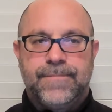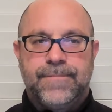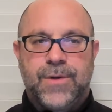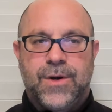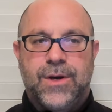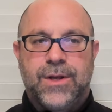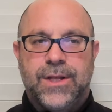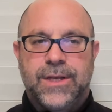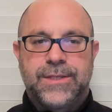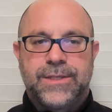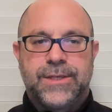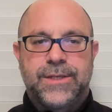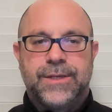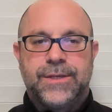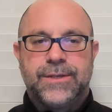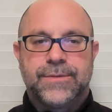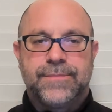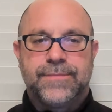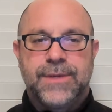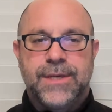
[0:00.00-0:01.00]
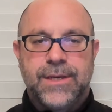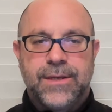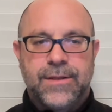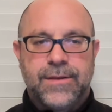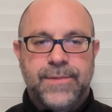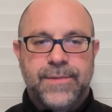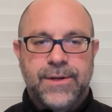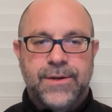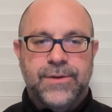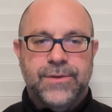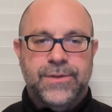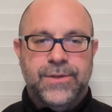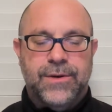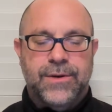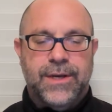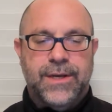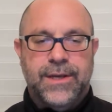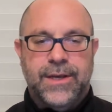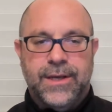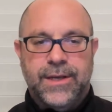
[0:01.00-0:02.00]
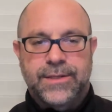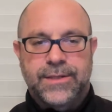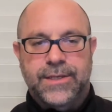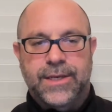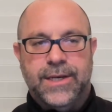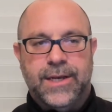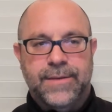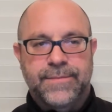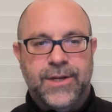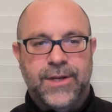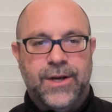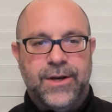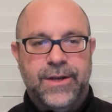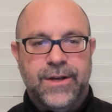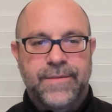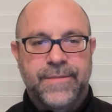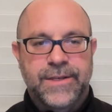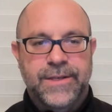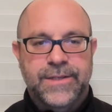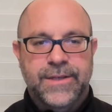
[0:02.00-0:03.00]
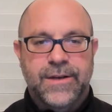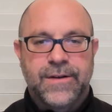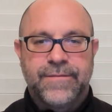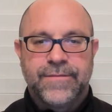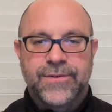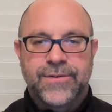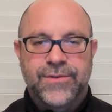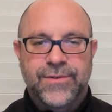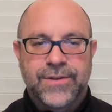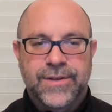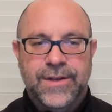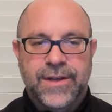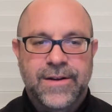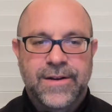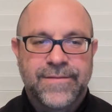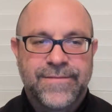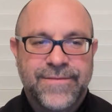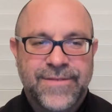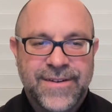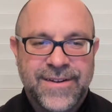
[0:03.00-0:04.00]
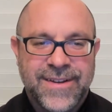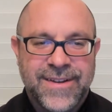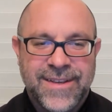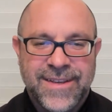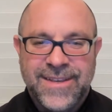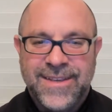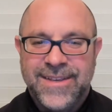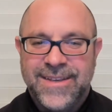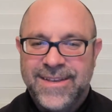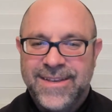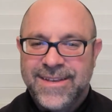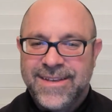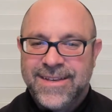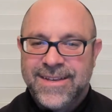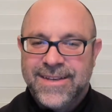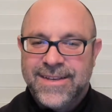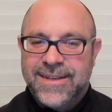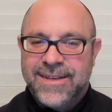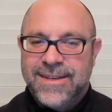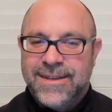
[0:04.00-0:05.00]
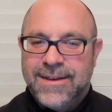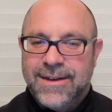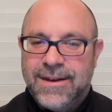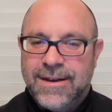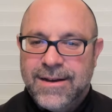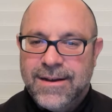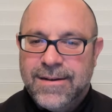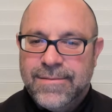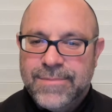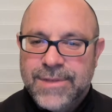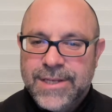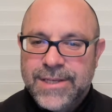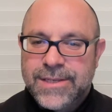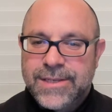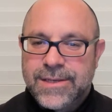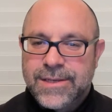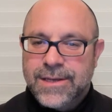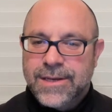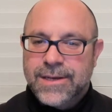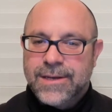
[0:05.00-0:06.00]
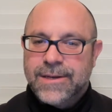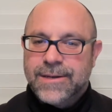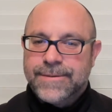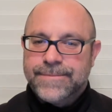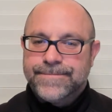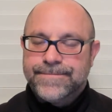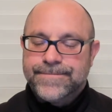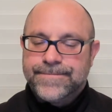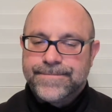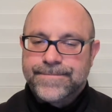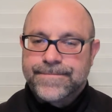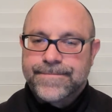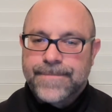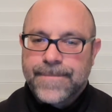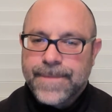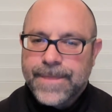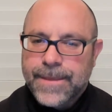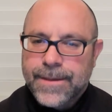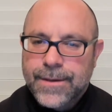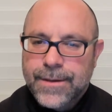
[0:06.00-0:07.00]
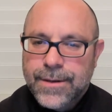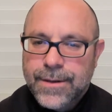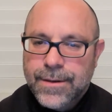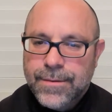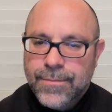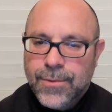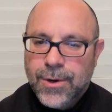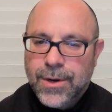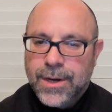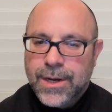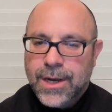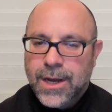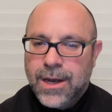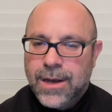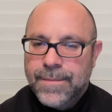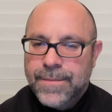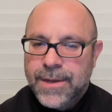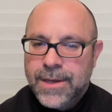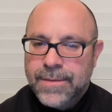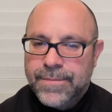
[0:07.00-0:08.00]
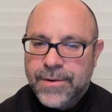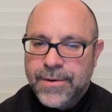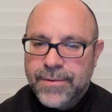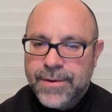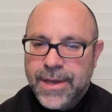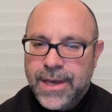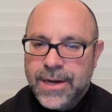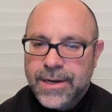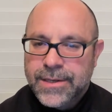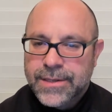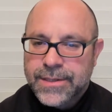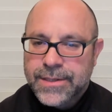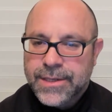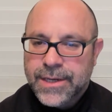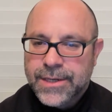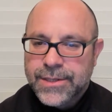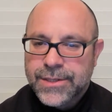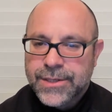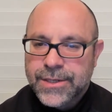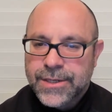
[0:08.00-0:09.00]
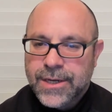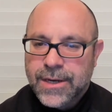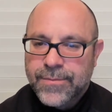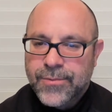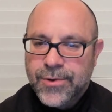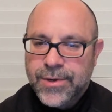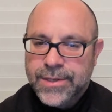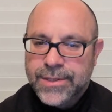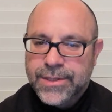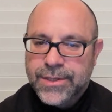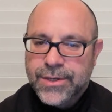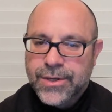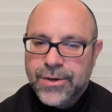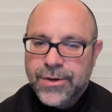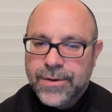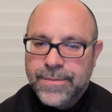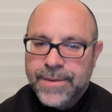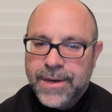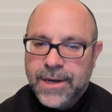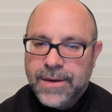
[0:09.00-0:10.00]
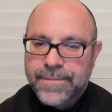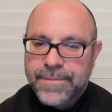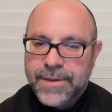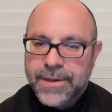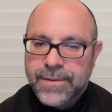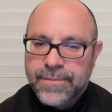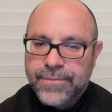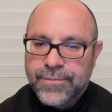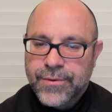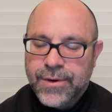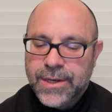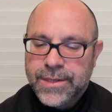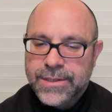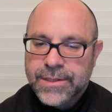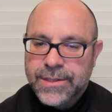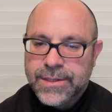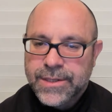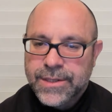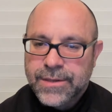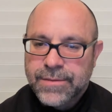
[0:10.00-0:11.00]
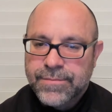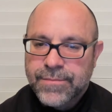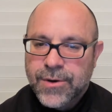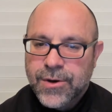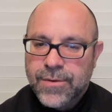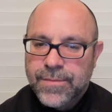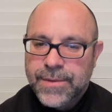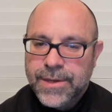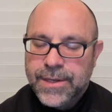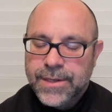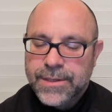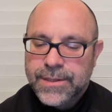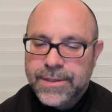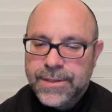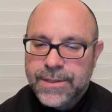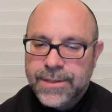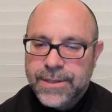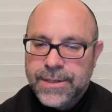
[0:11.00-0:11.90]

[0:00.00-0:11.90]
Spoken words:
all I see is me in the middle. So it's like I'm talking to myself. It's really kind of funny. Lisa, more comment, but we had a discussion a couple weeks ago about being present in the moment